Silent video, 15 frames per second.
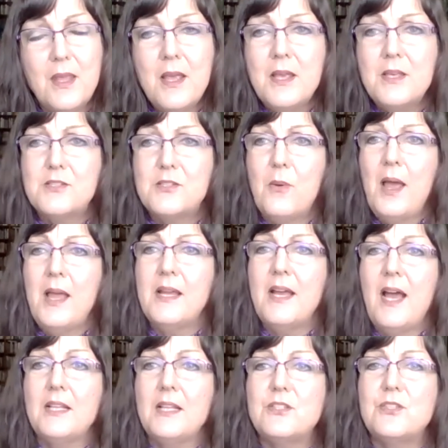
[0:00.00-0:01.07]
So I
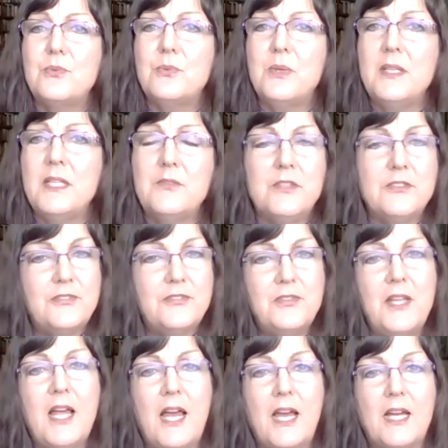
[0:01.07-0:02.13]
got to really
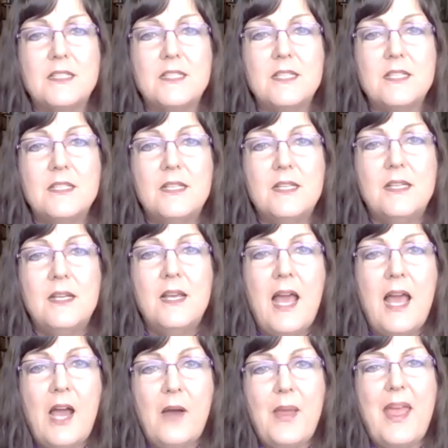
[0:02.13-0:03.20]
reflect
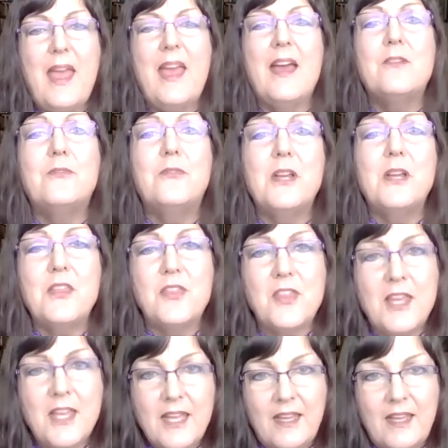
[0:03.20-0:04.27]
how
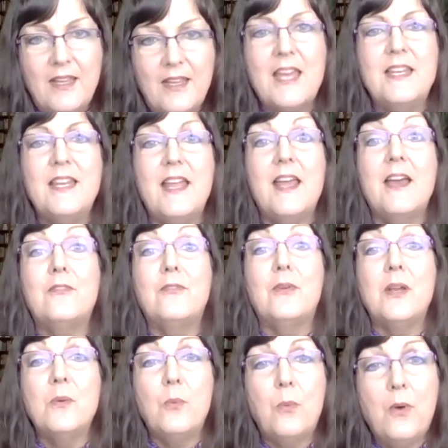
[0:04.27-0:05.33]
everything and
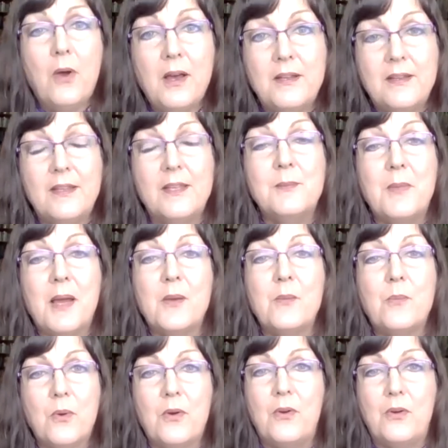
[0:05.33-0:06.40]
everyone in my
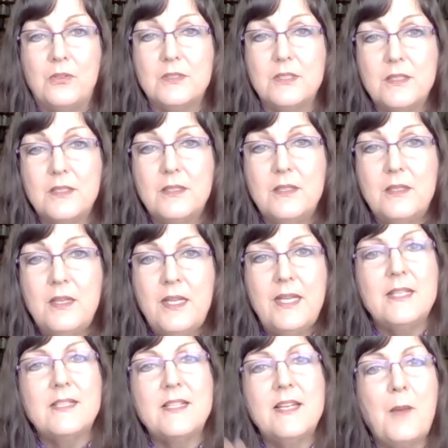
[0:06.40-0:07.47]
world
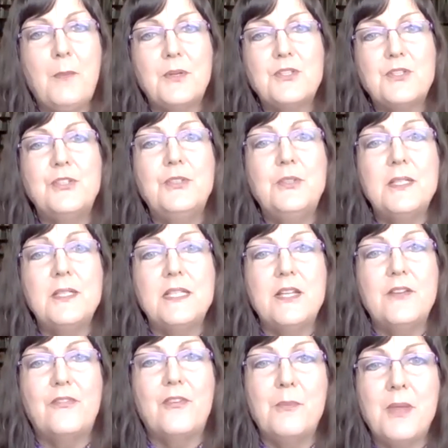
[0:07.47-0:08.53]
is an opportunity
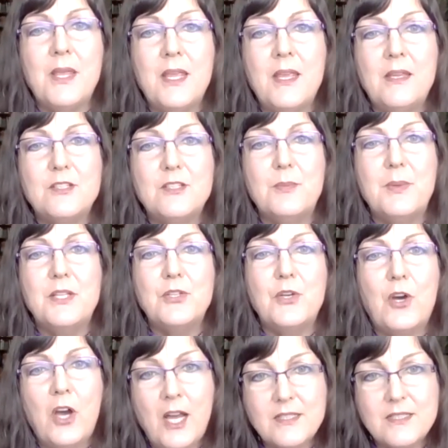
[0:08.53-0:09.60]
for me to be
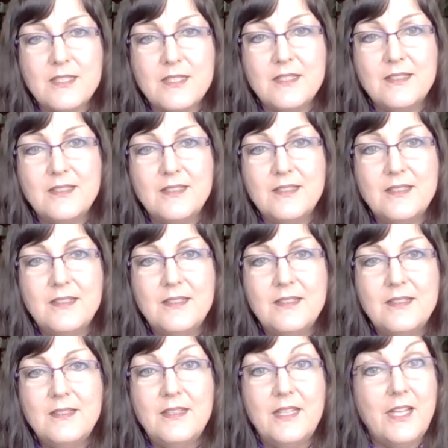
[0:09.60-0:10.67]
taught,
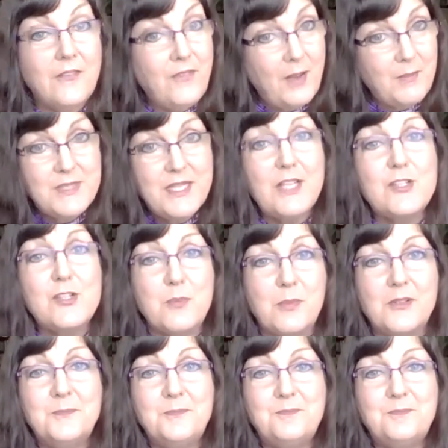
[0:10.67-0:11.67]
if I'm teachable,